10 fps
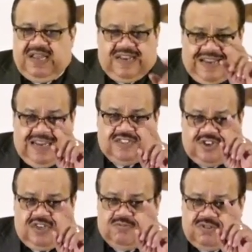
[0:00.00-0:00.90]
And that
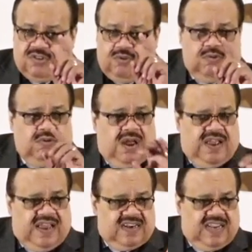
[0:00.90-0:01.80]
judge was cool,
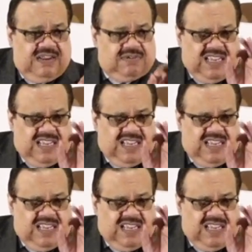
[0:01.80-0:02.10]
and he,